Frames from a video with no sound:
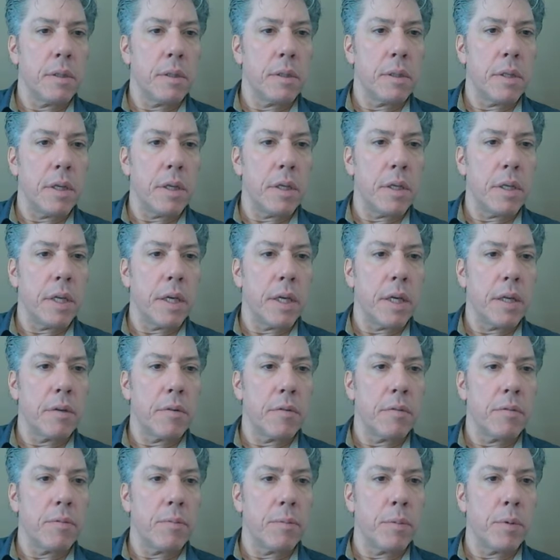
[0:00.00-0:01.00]
not
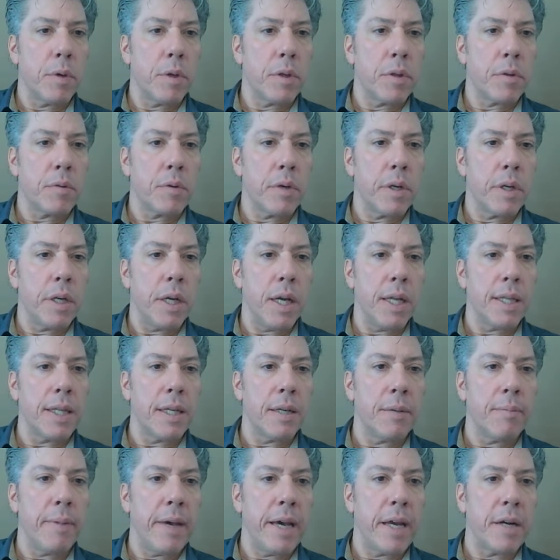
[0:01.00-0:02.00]
negative 0.3. Not
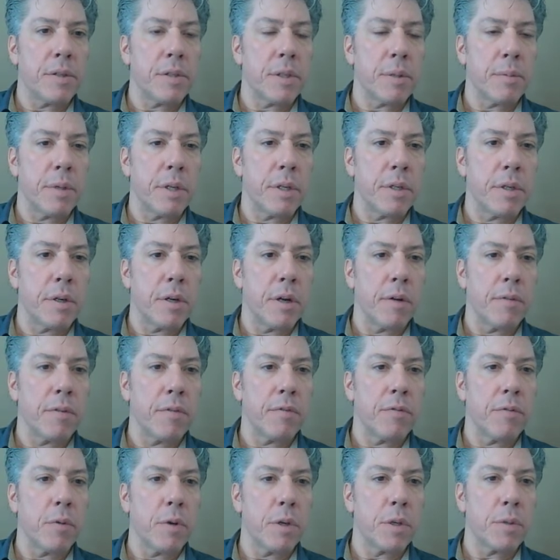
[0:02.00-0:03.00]
that it matters. I'm going to turn off
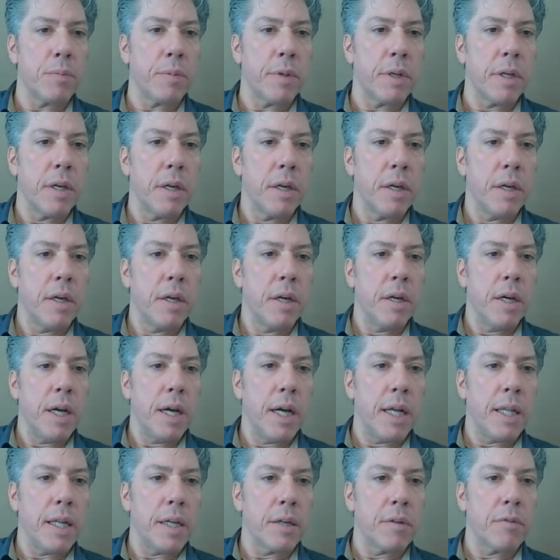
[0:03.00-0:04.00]
the force, but
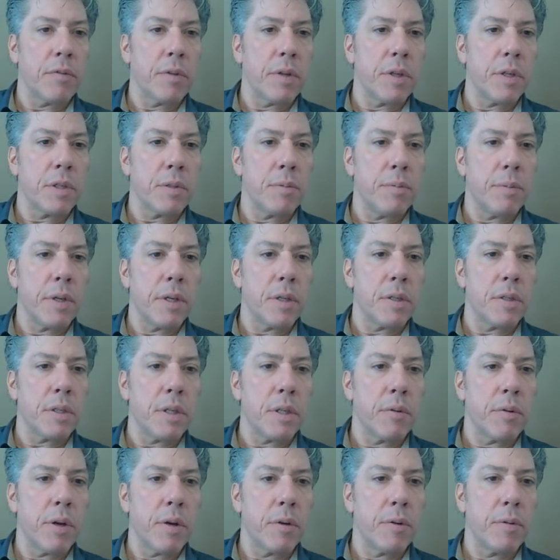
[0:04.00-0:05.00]
I like for these to be at
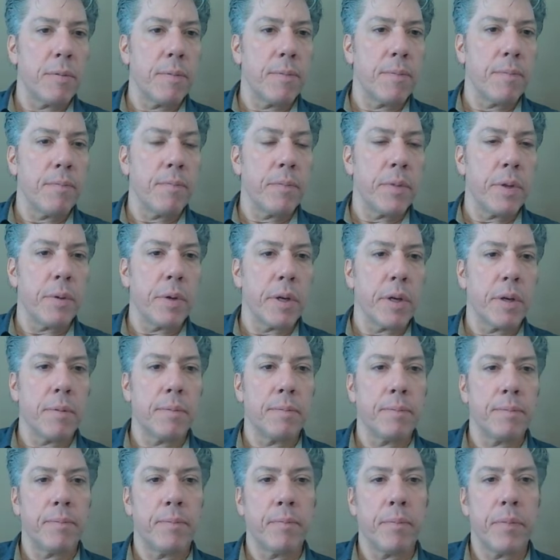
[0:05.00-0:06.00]
zero. There we go.
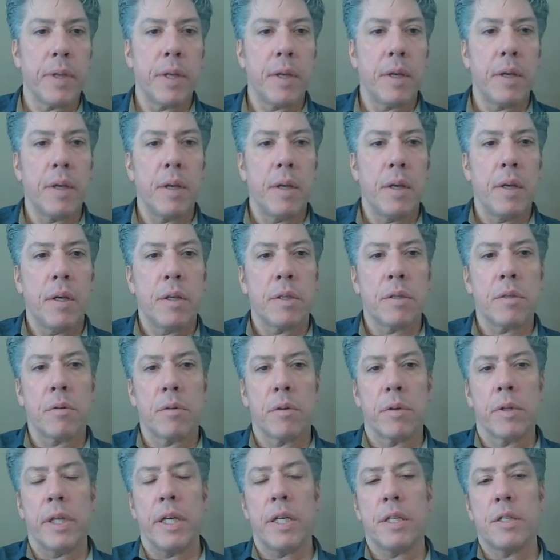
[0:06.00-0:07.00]
So
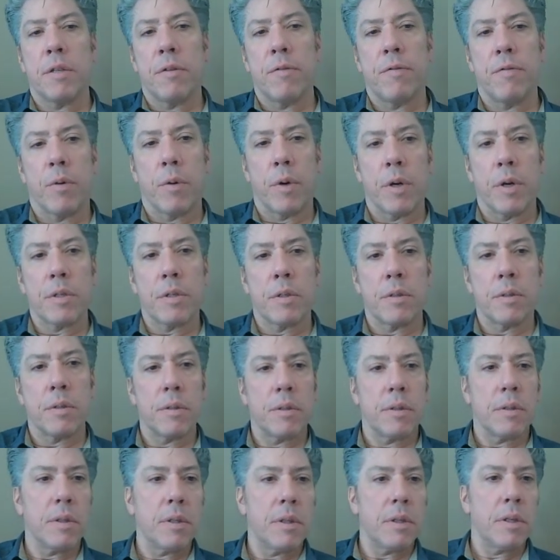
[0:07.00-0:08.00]
release the force.
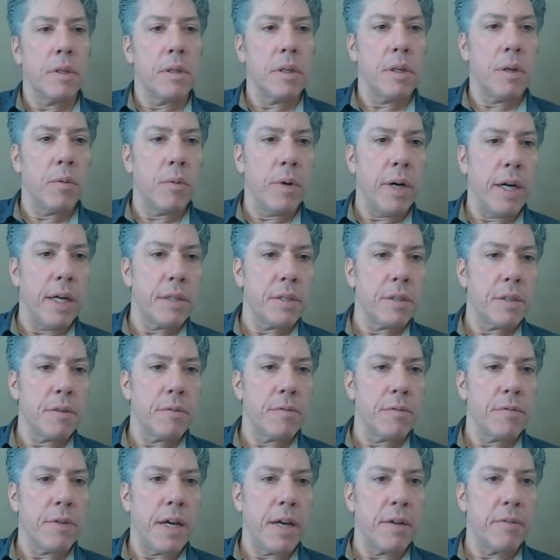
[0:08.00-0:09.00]
Why is it
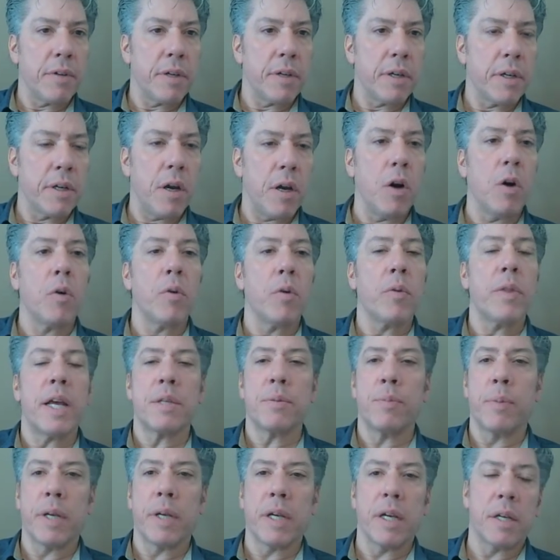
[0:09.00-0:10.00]
at five again? Oh,
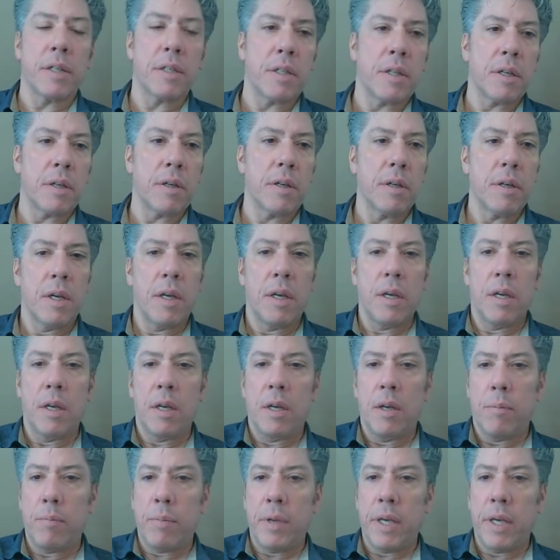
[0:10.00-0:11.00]
that's because the
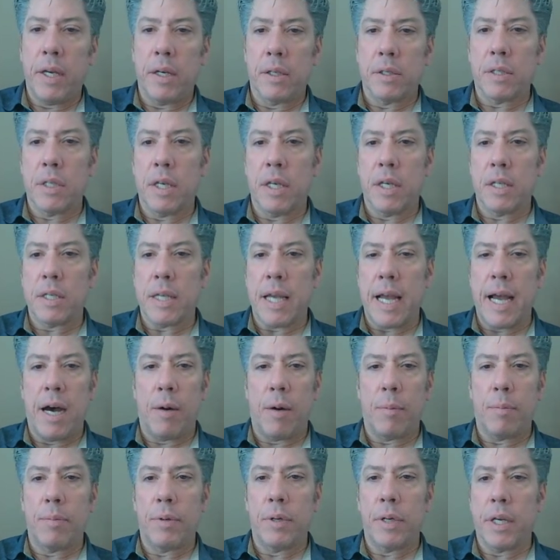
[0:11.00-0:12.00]
PLC is
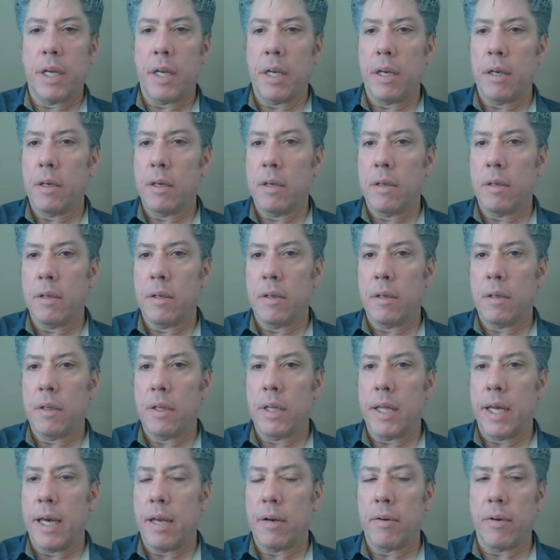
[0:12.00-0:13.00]
outputting
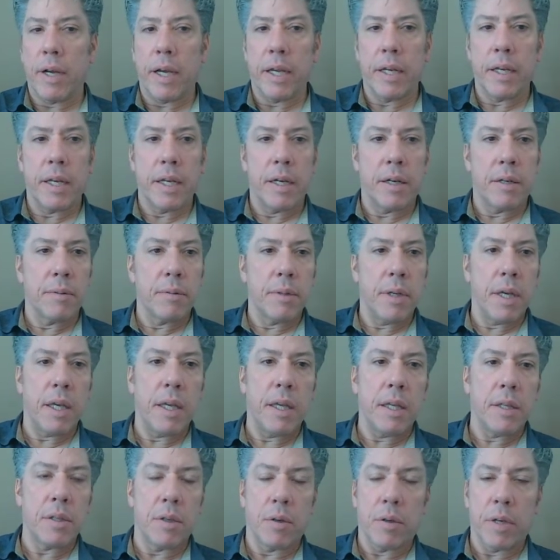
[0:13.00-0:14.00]
that right now.
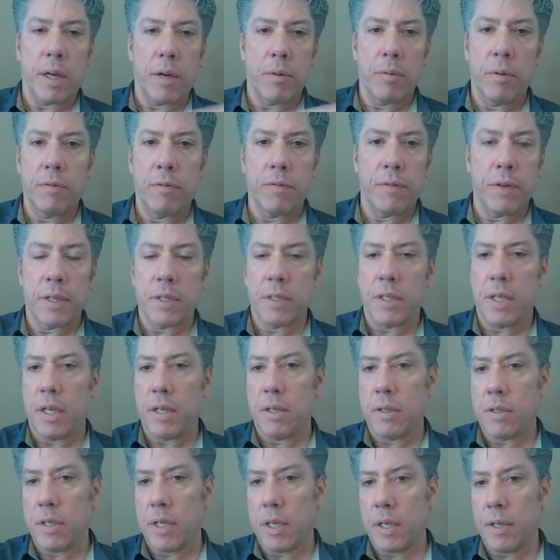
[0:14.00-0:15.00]
It's okay. We'll fix
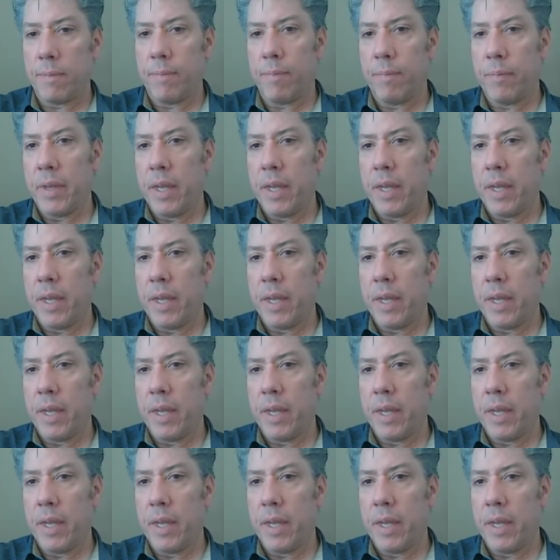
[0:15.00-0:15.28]
that in a second.